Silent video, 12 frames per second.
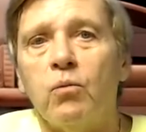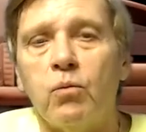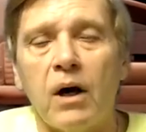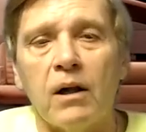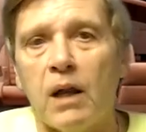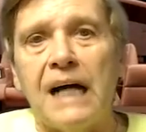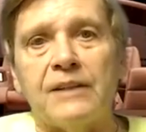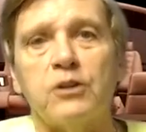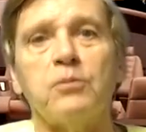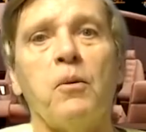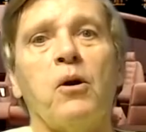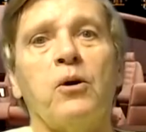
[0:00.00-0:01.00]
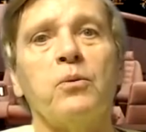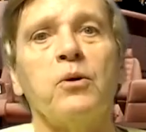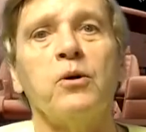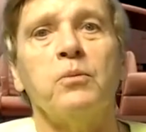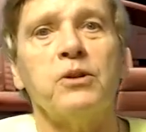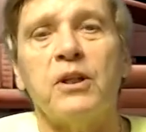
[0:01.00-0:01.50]
a lot smaller
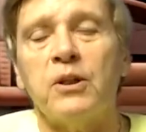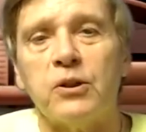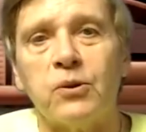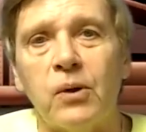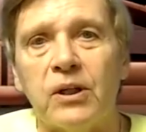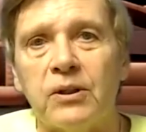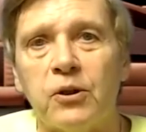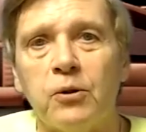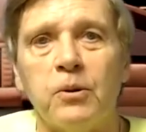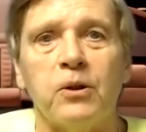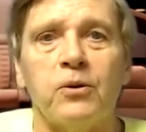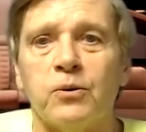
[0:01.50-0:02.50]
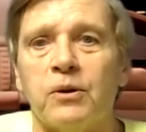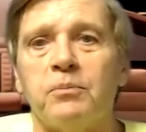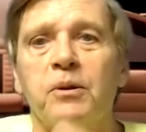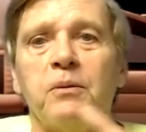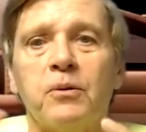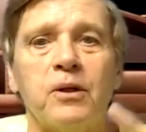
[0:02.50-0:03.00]
room with 10 or 20 cubicles, and
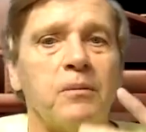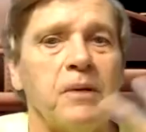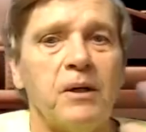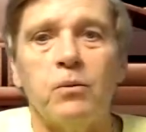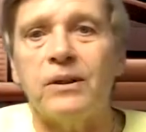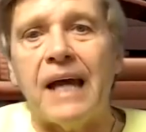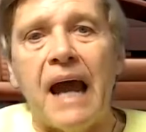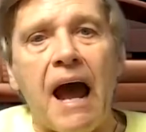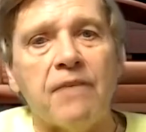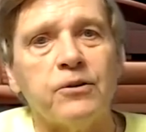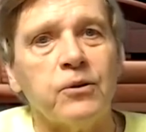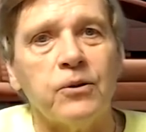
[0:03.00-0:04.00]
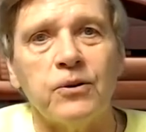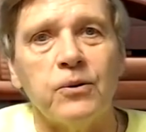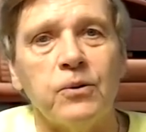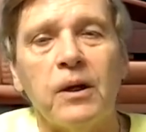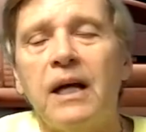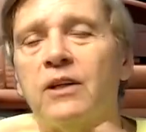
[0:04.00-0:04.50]
people come in when they have to do
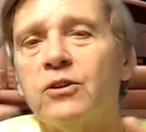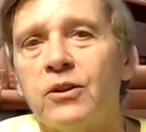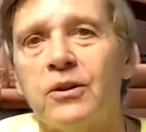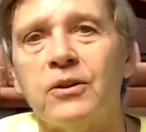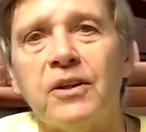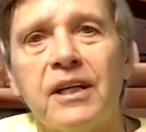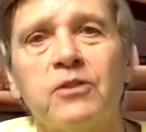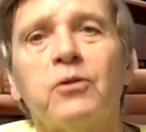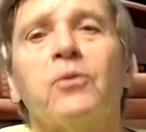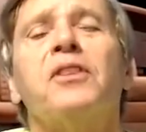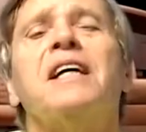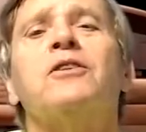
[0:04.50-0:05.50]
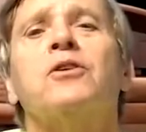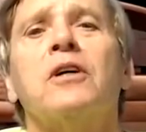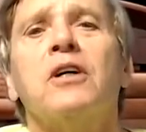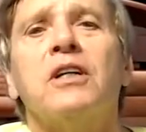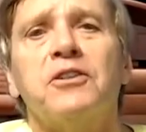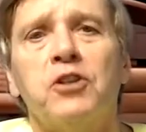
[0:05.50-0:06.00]
certain things. So things are
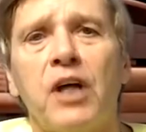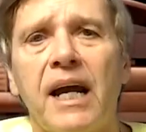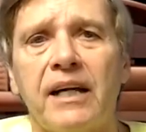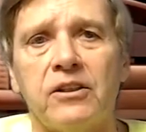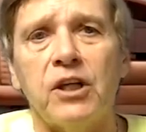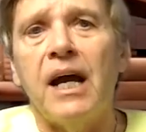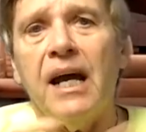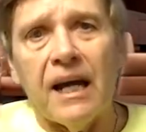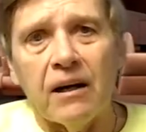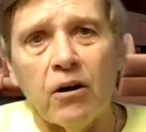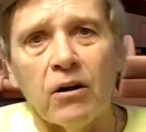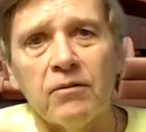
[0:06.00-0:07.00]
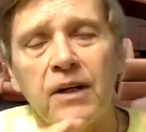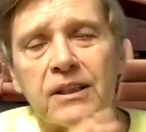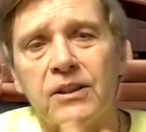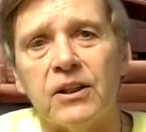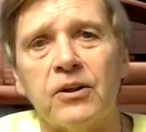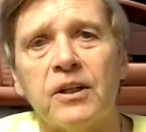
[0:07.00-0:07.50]
going to change. And all of us
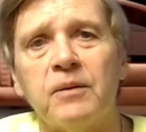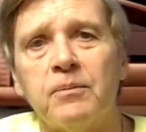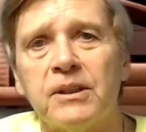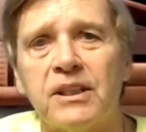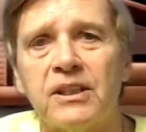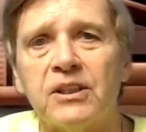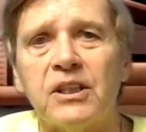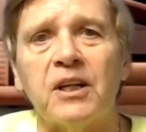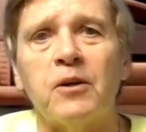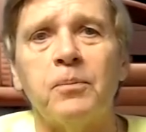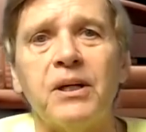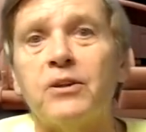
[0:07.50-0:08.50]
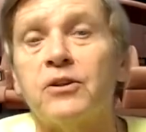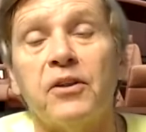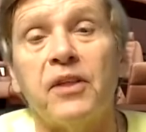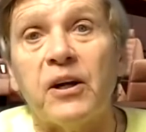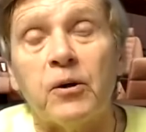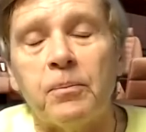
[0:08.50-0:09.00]
that are hypnotists, NLPers,
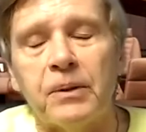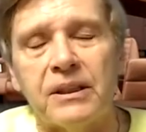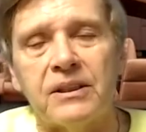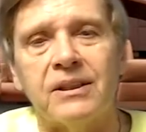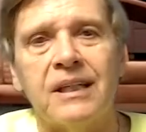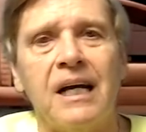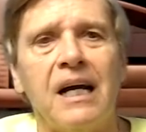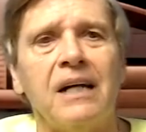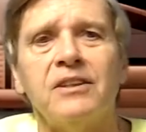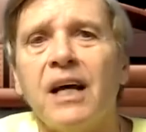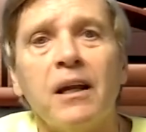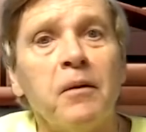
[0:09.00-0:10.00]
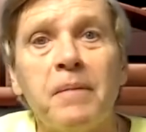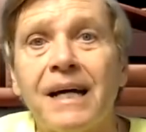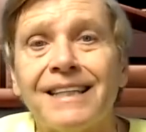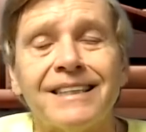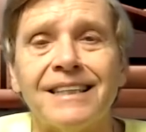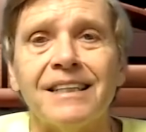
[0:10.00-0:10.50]
therapists,
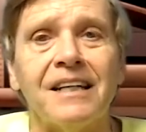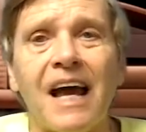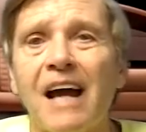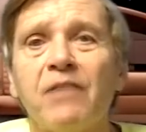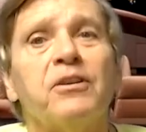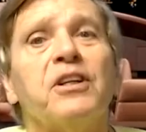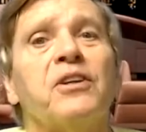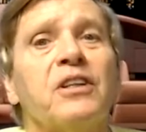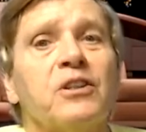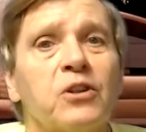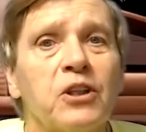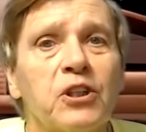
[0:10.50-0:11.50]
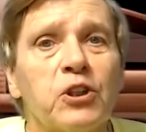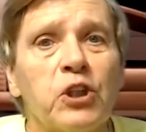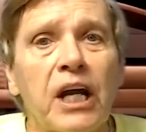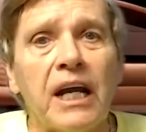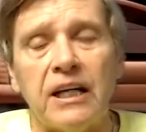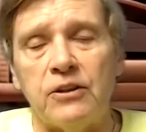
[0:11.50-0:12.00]
telemedicine, everything's going to
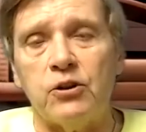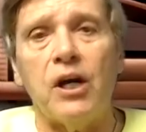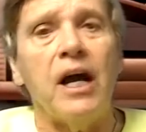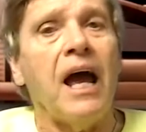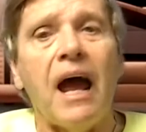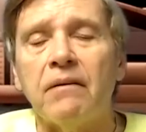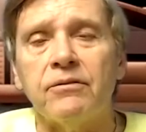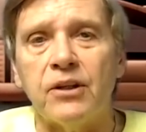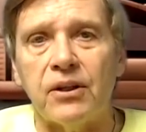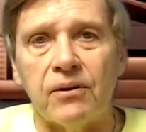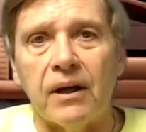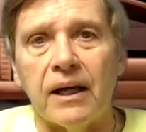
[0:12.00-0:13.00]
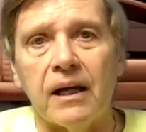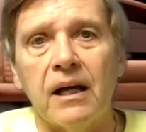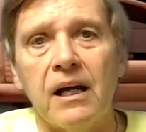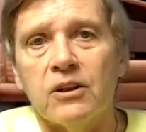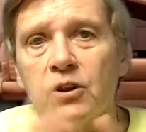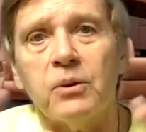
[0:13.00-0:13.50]
change, everything.
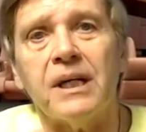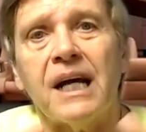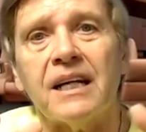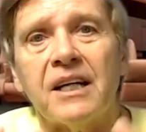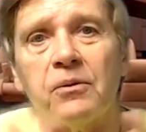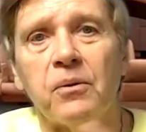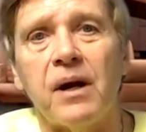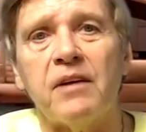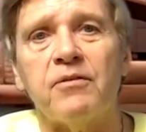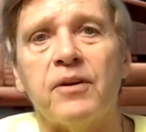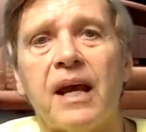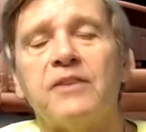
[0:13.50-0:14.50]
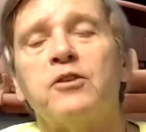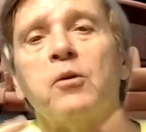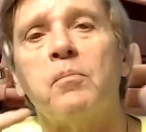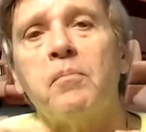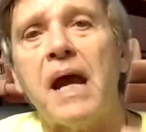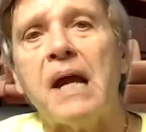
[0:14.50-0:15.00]
So we got to get ready for that. So
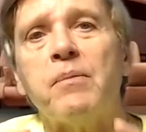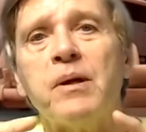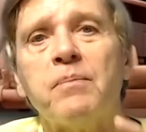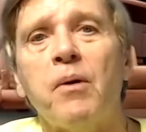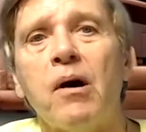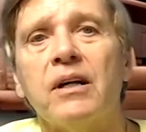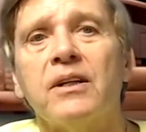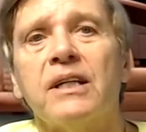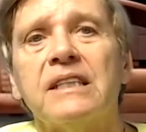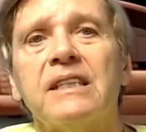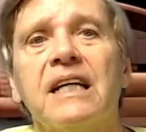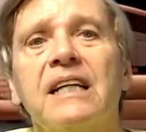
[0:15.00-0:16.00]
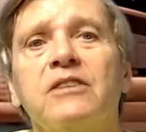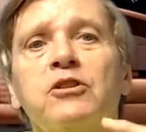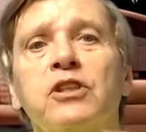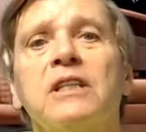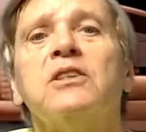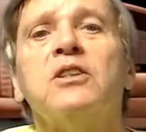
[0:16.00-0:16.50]
maybe part of this is
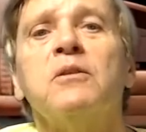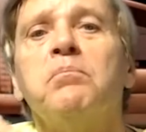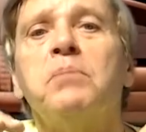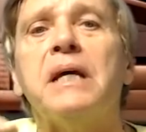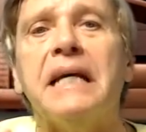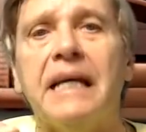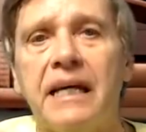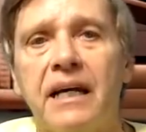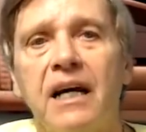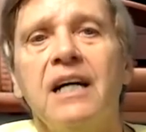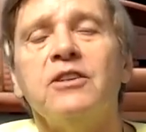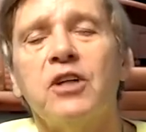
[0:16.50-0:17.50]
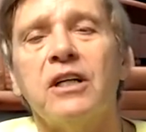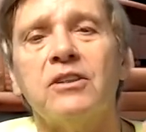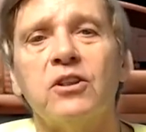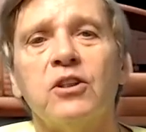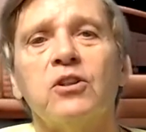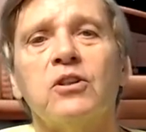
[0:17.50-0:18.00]
just to be, just
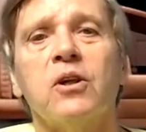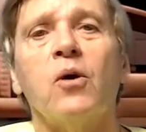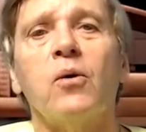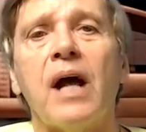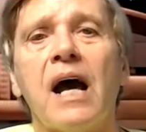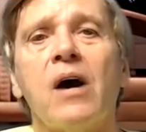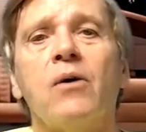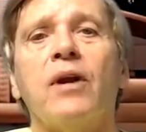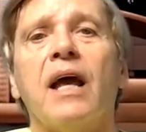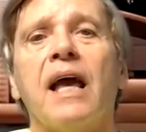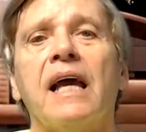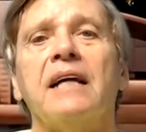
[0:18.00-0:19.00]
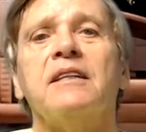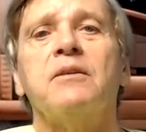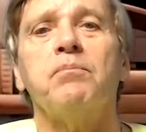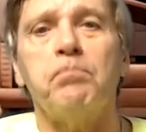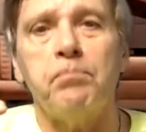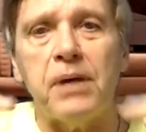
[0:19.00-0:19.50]
to slow down and
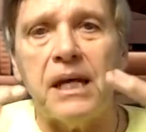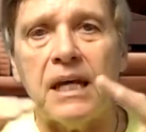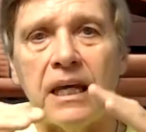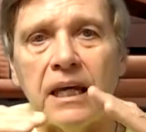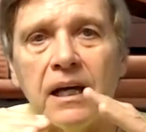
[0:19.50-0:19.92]
be,